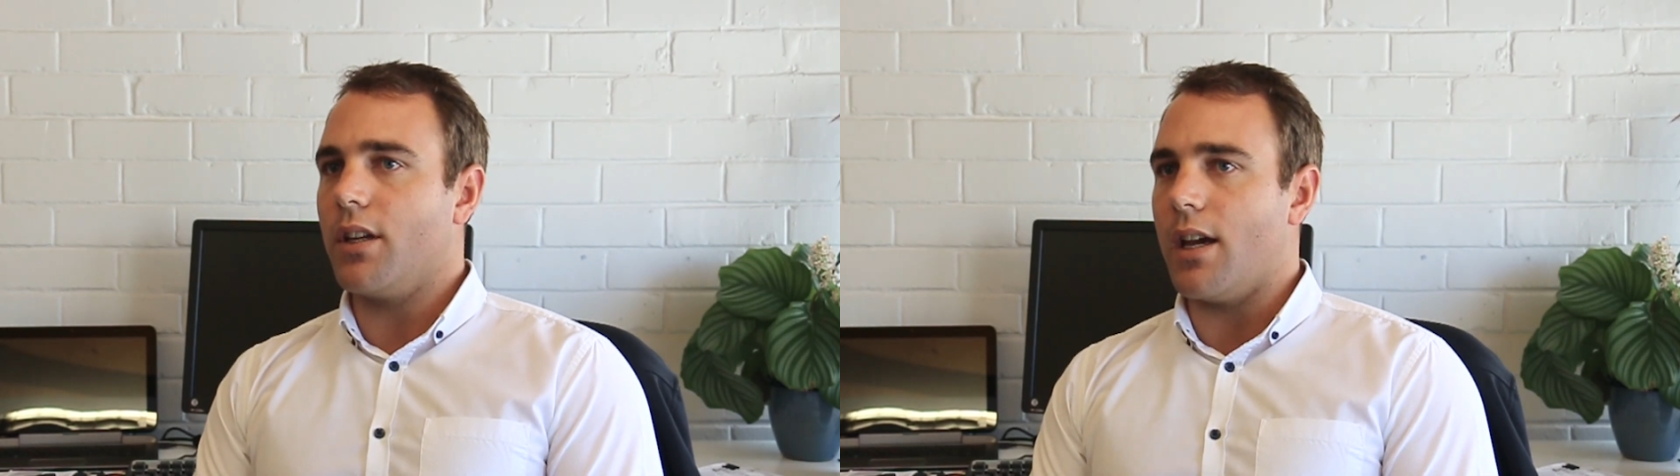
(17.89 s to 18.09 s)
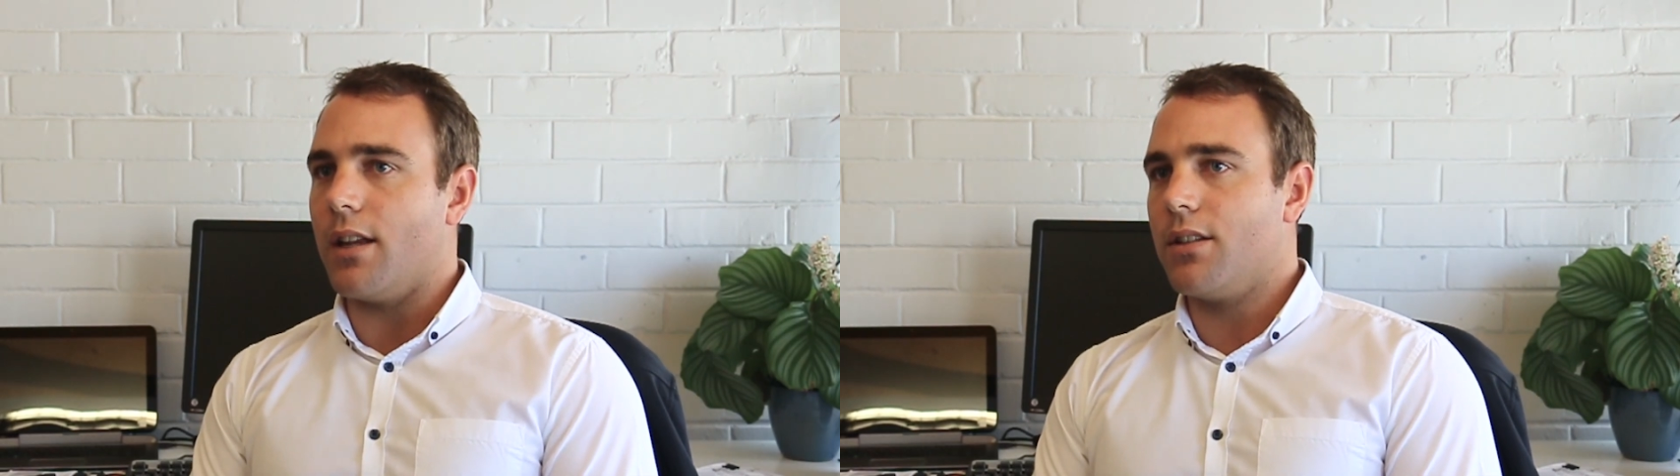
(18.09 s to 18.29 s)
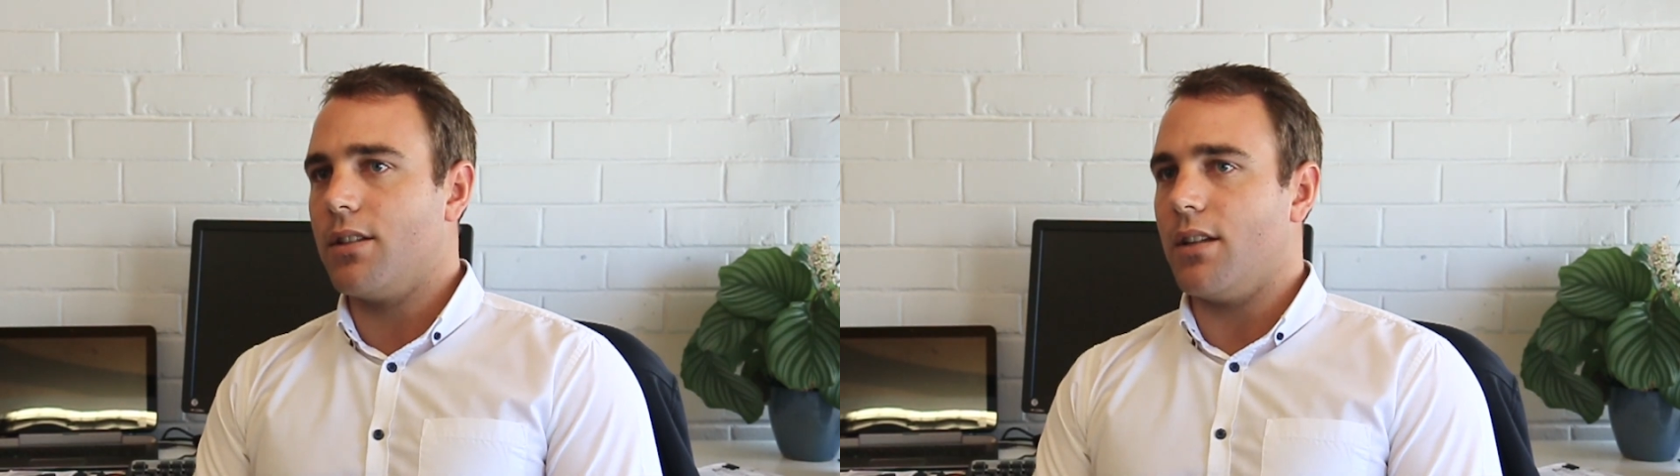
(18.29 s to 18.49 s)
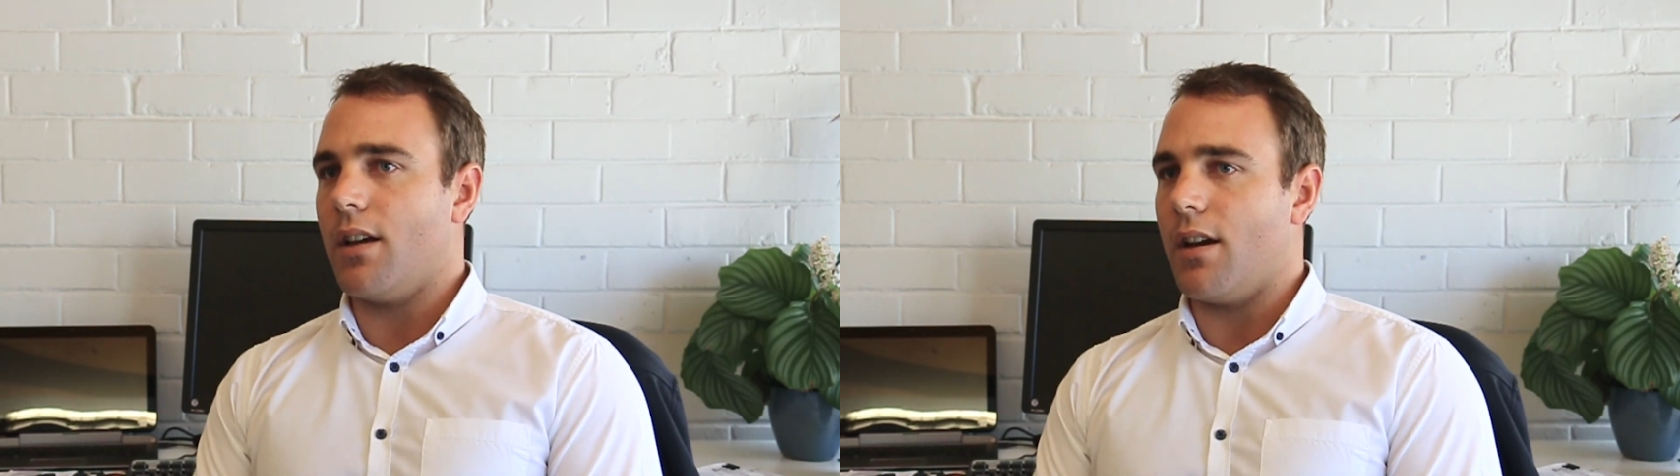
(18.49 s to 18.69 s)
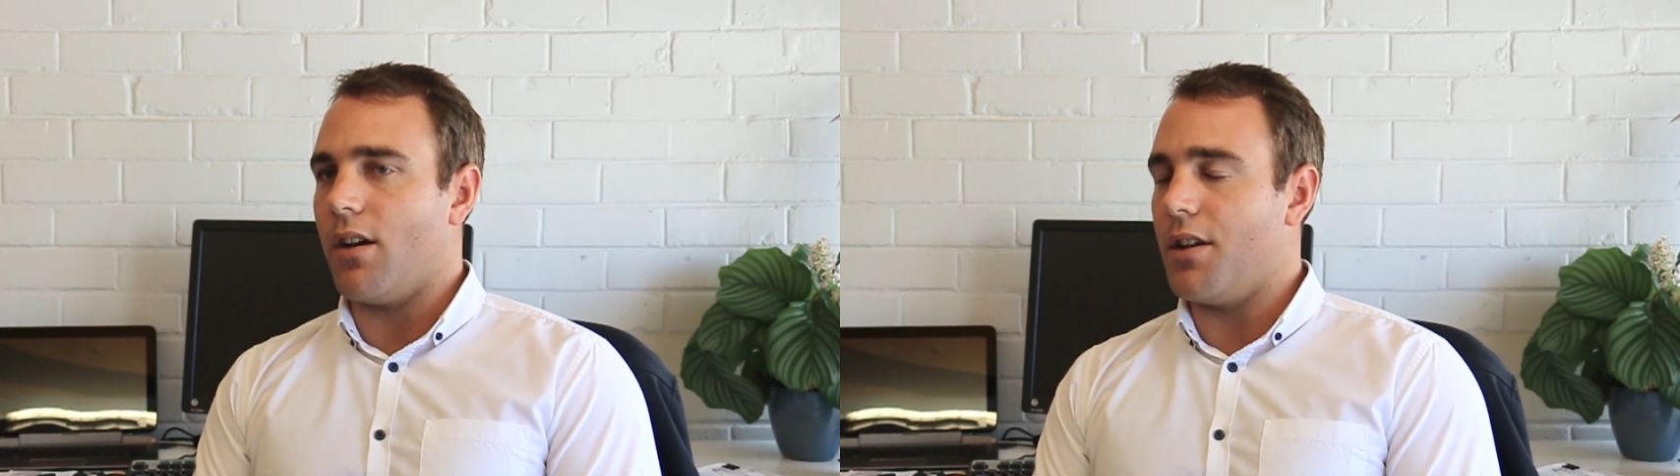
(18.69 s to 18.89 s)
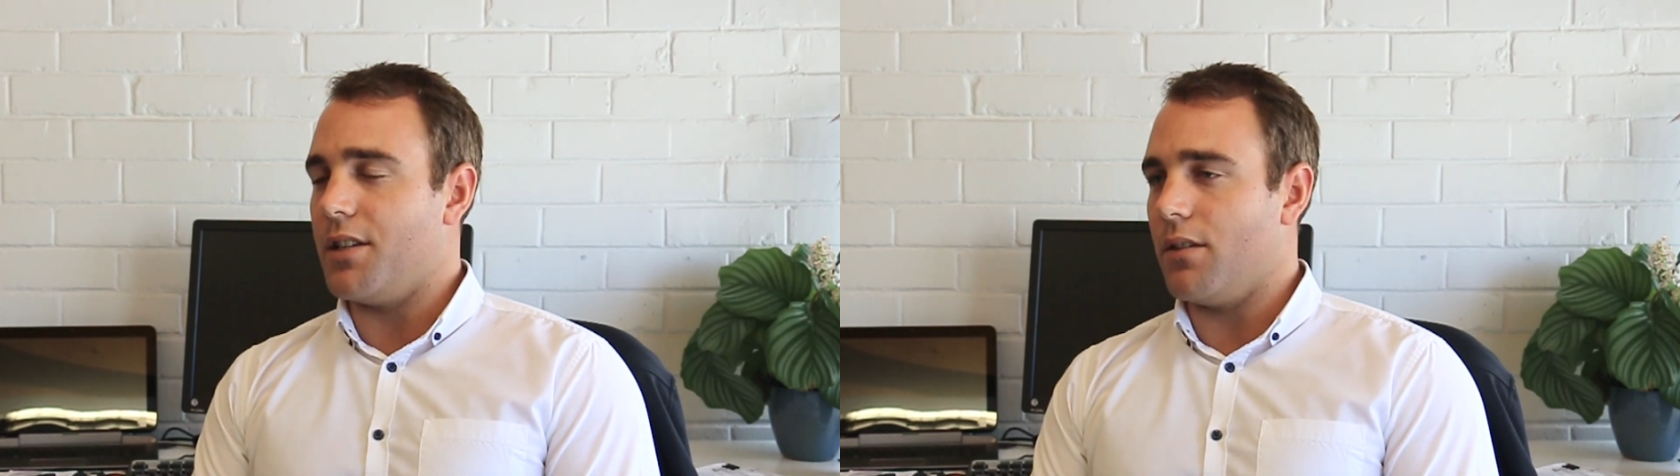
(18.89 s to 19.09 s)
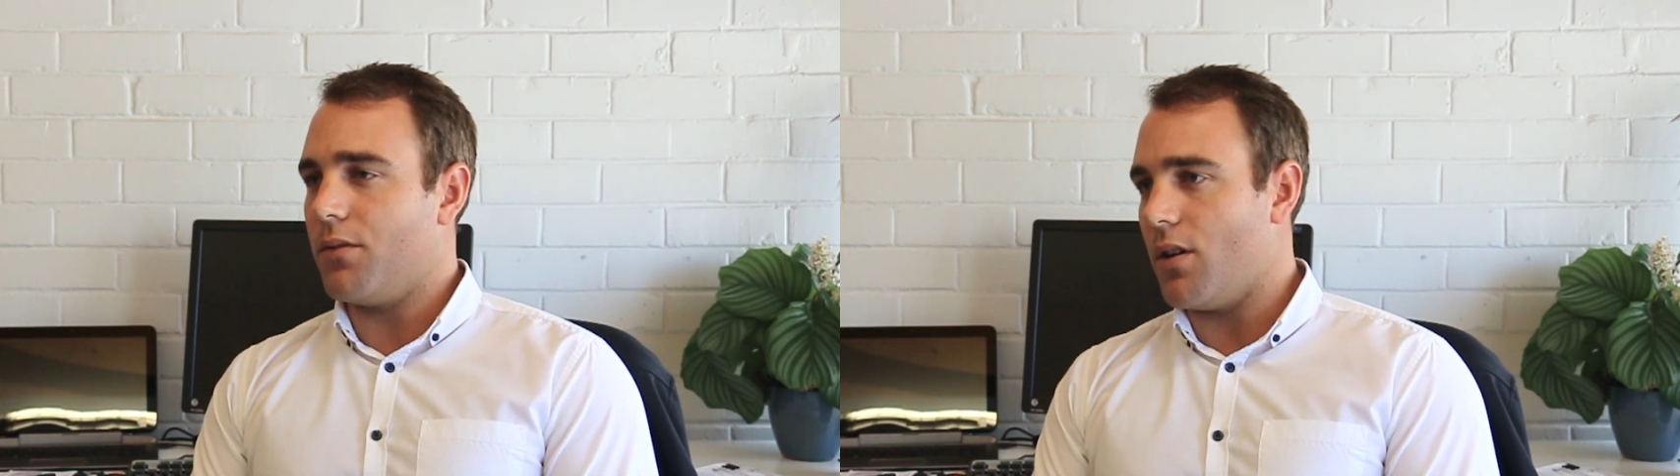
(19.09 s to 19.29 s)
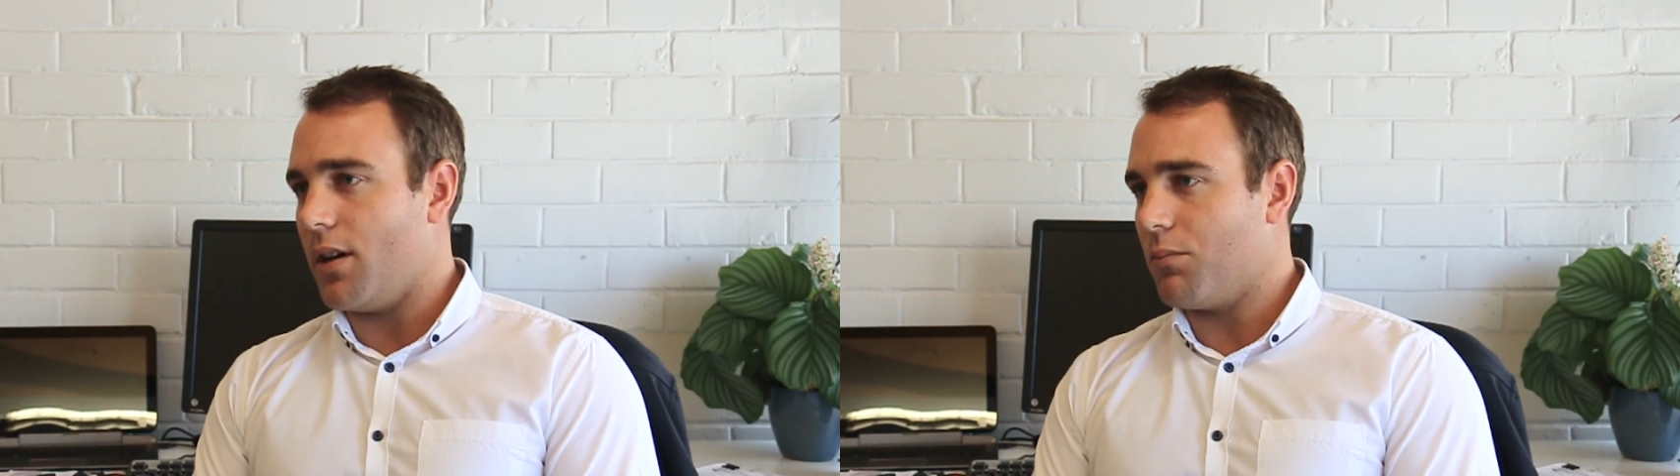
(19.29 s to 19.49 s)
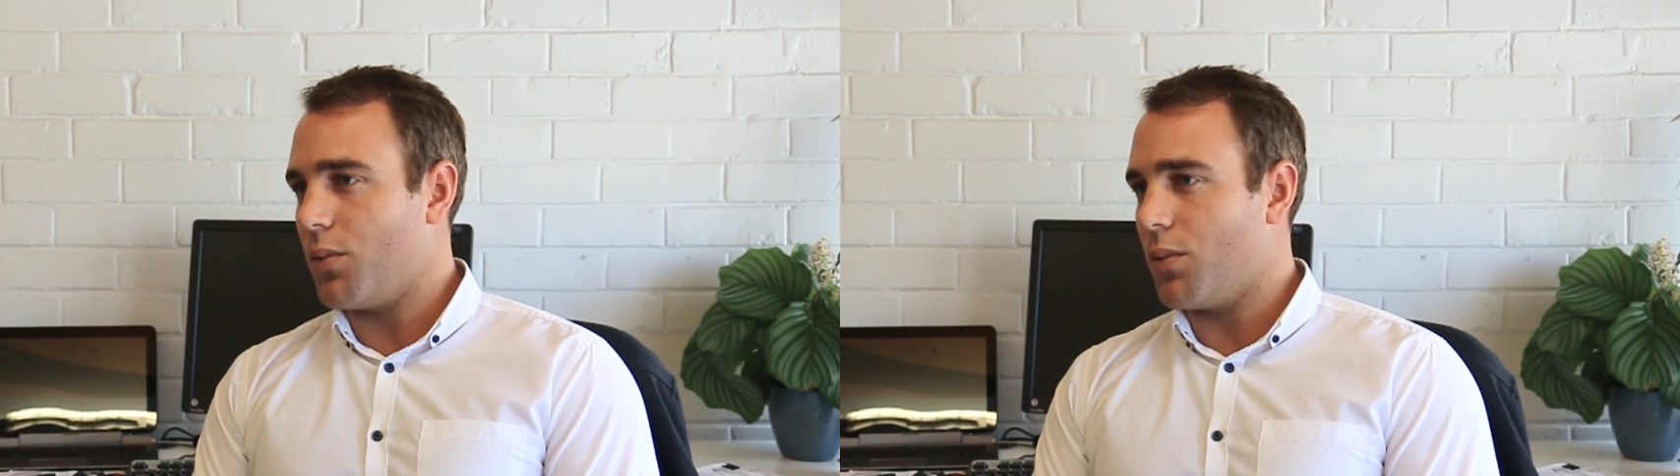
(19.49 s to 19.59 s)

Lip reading: at identifying